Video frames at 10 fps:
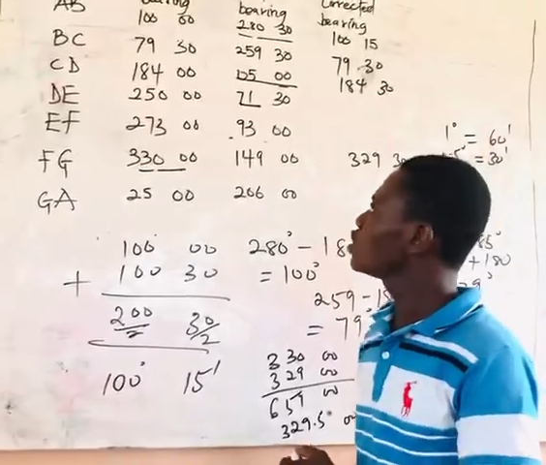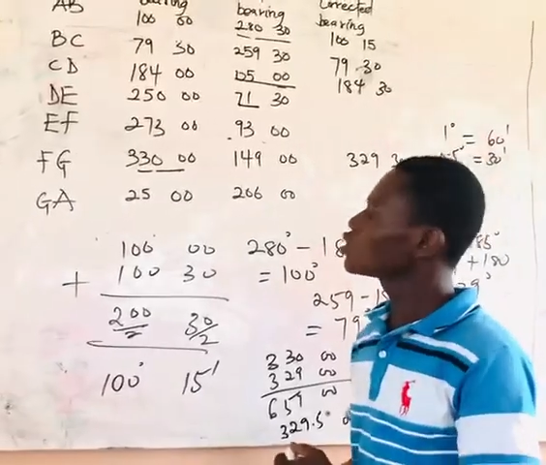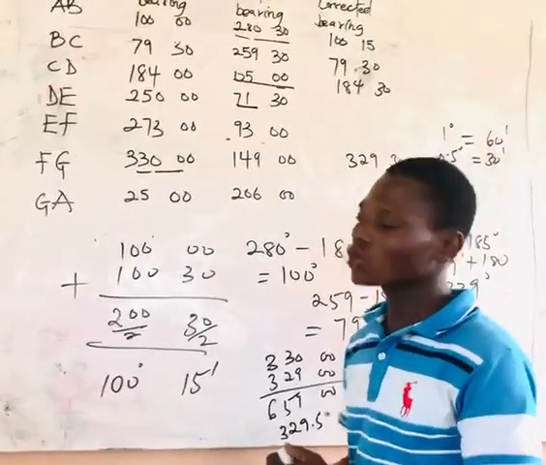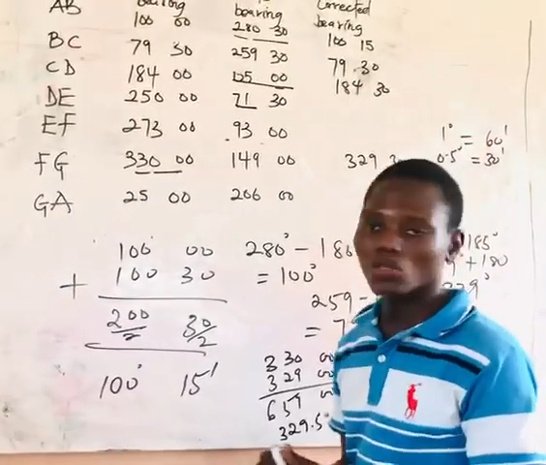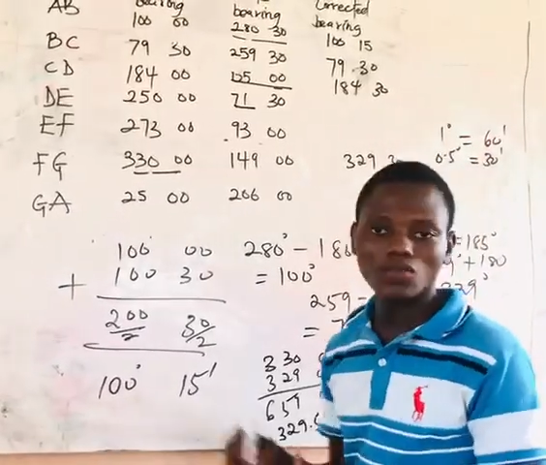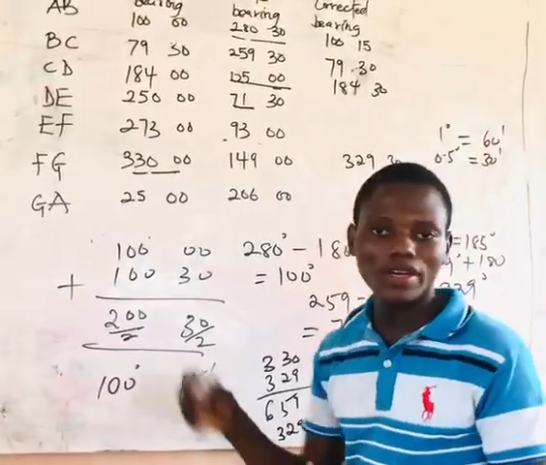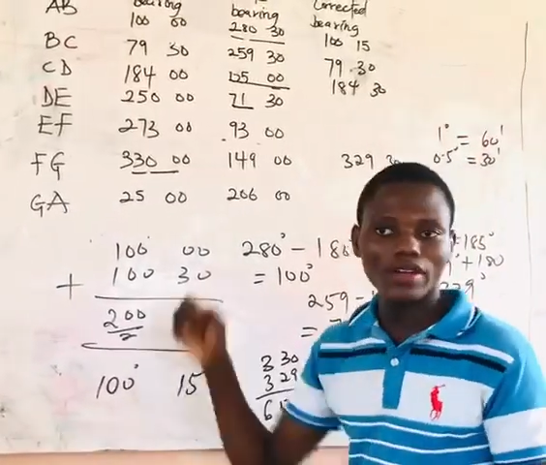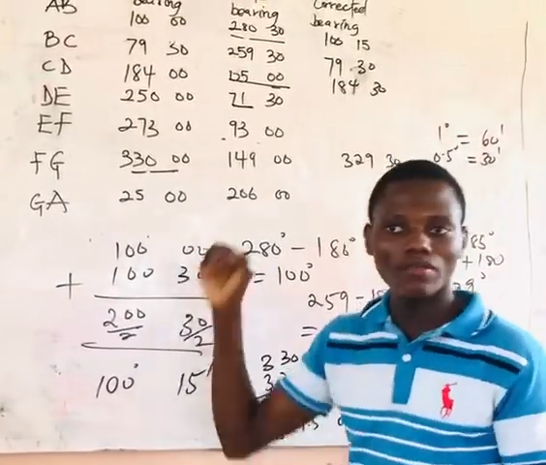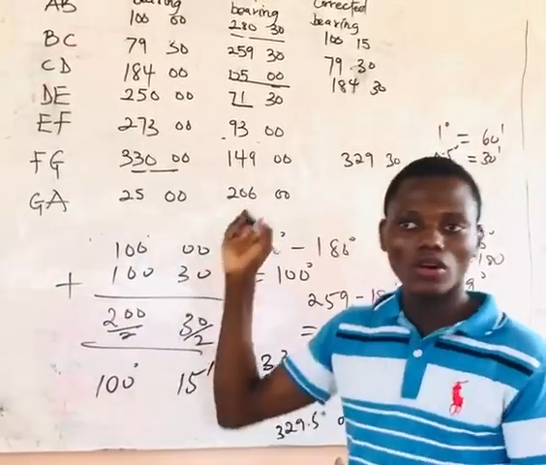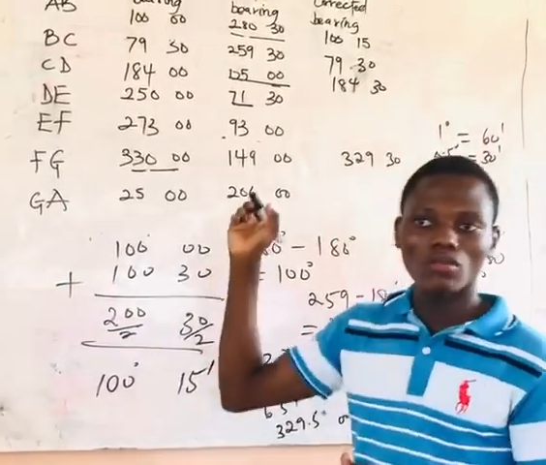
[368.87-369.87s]
So to find the
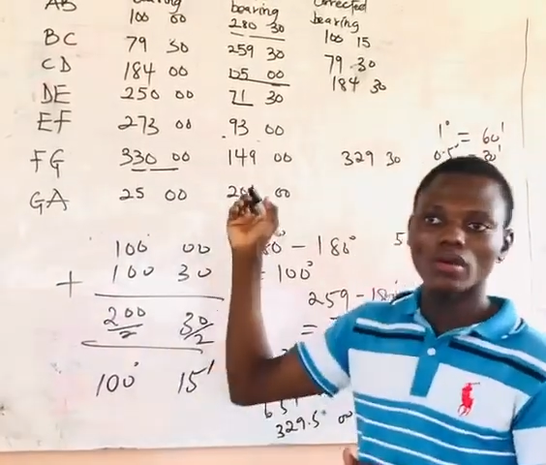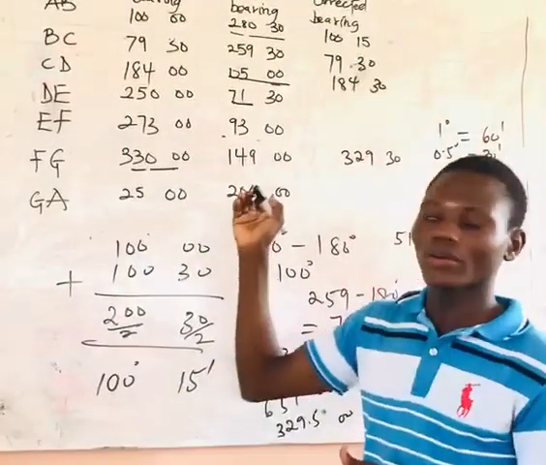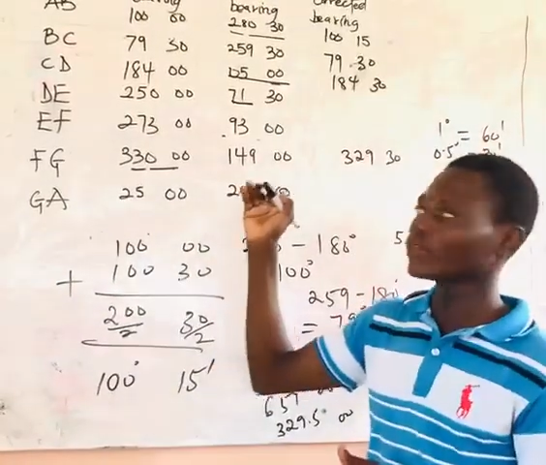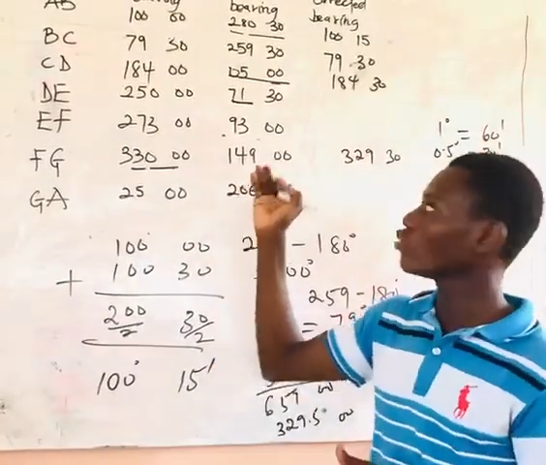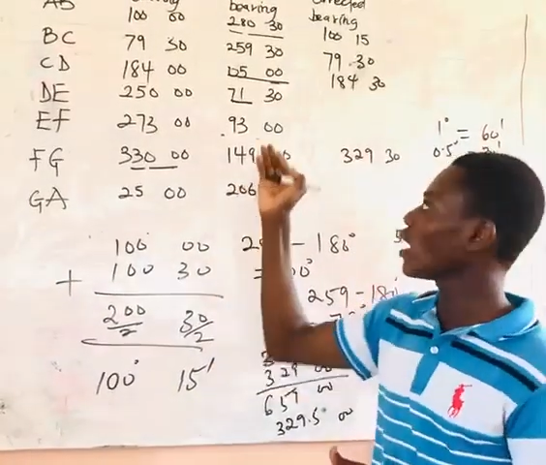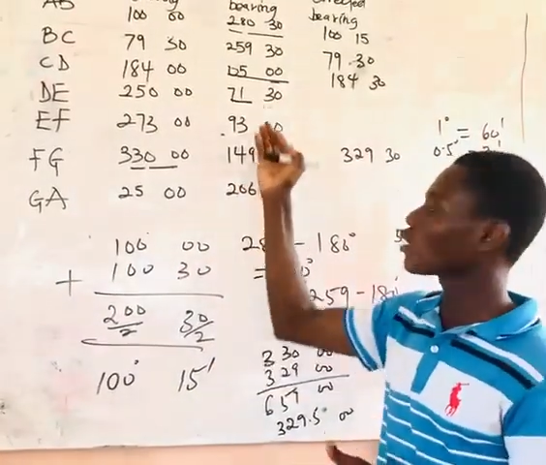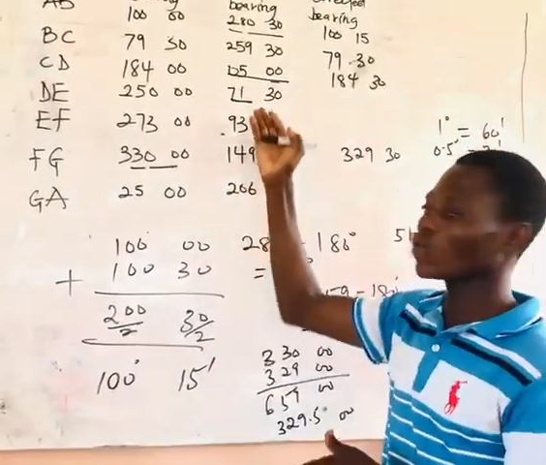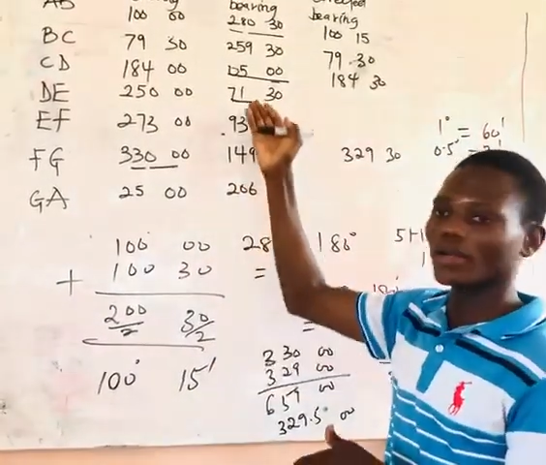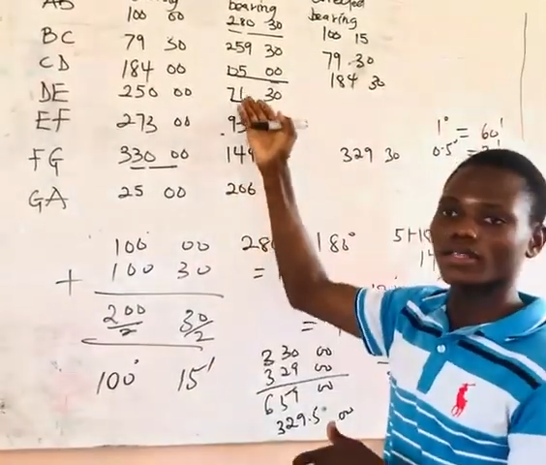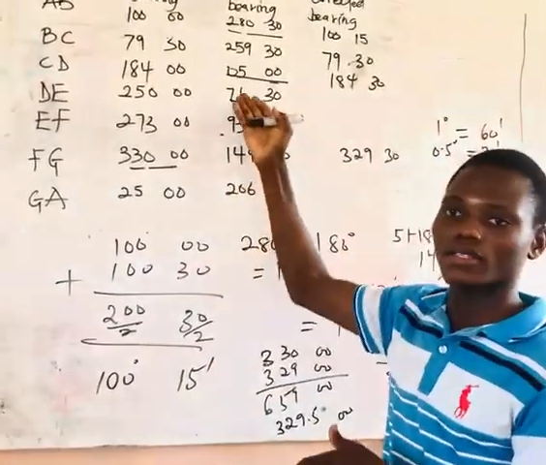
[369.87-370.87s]
forward bearing, you add
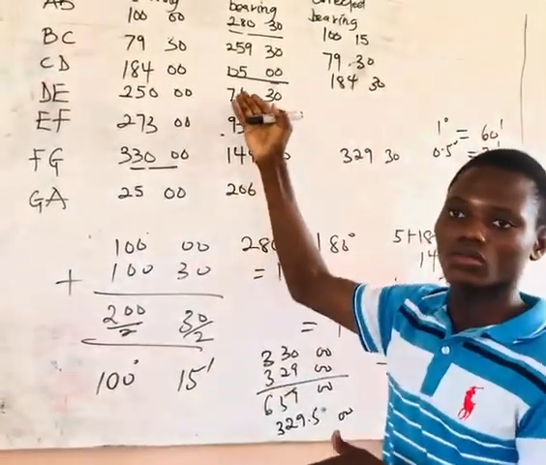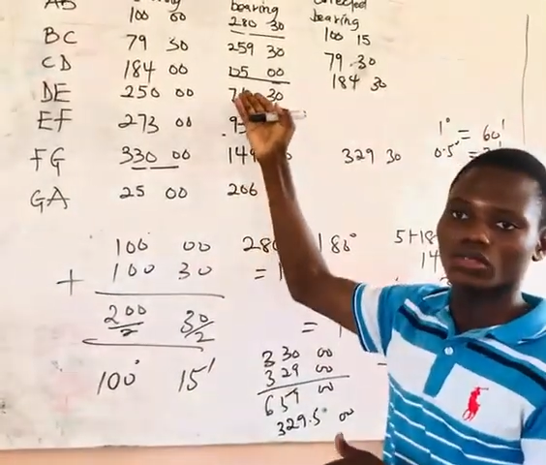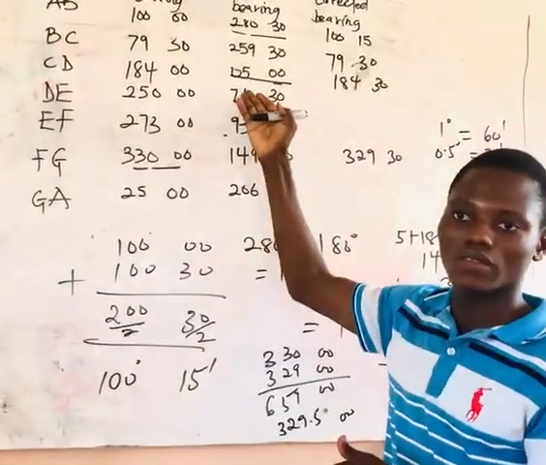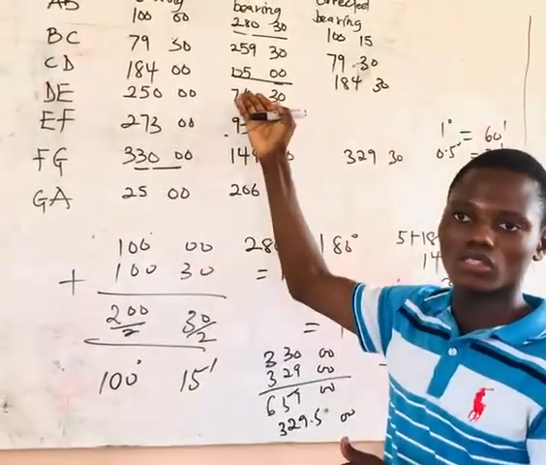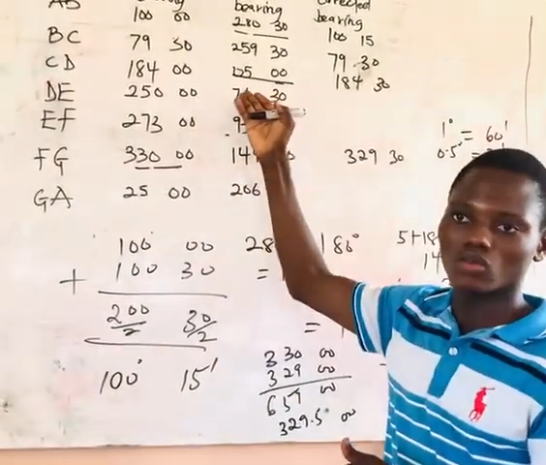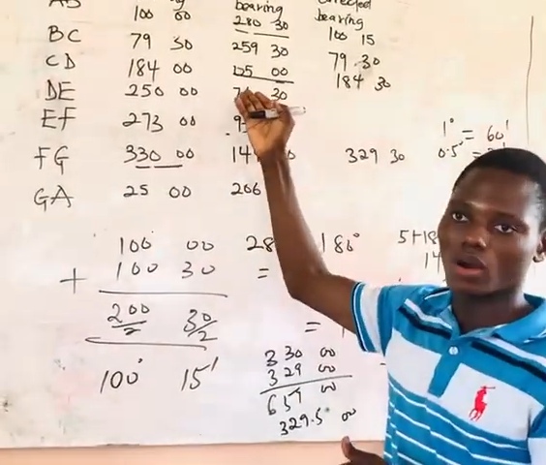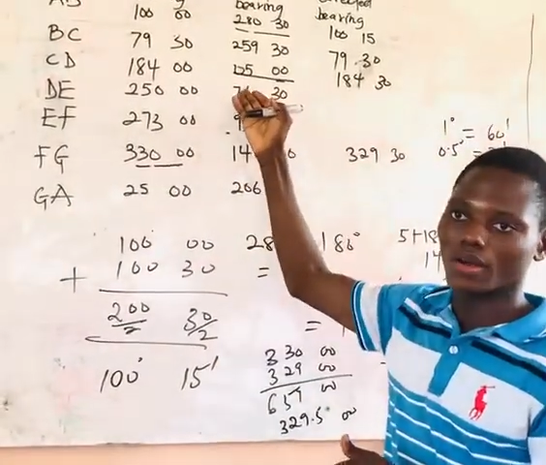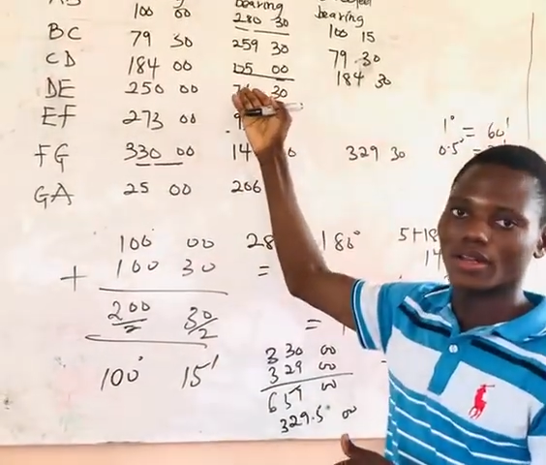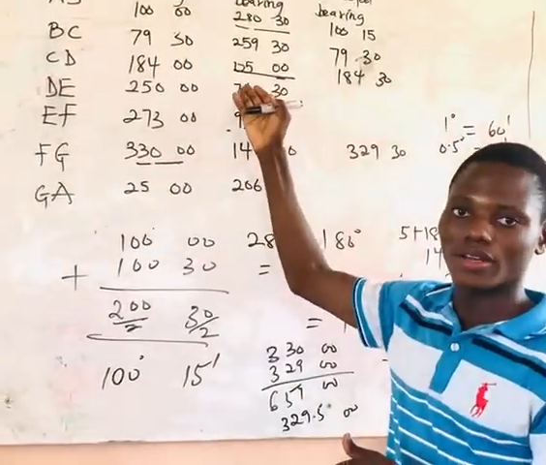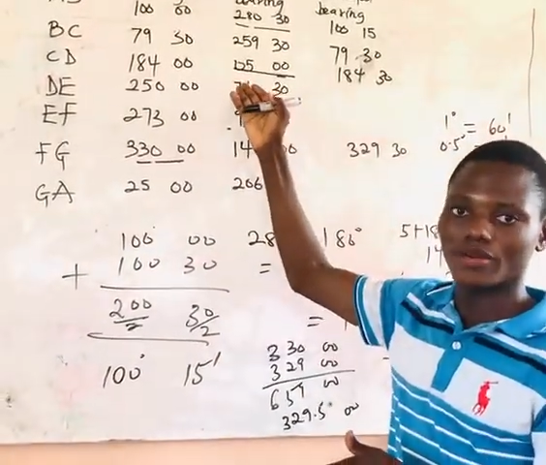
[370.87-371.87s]
180 to 71,
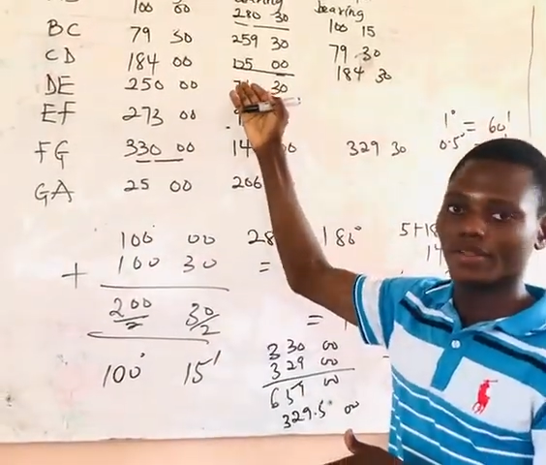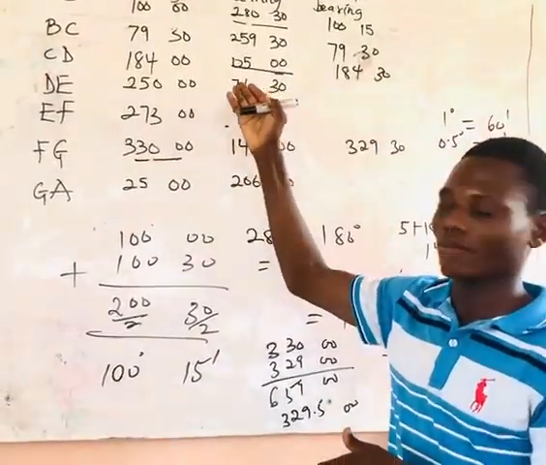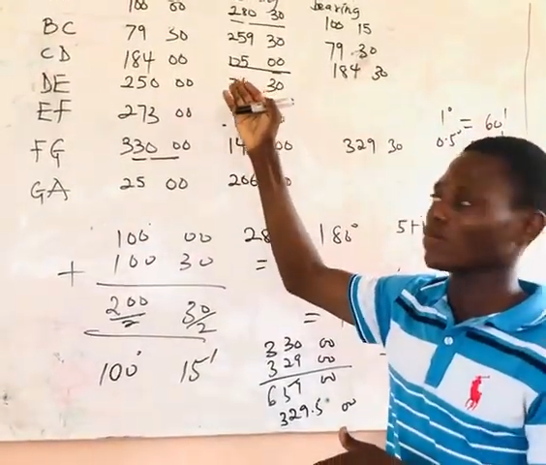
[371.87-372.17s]
the degree.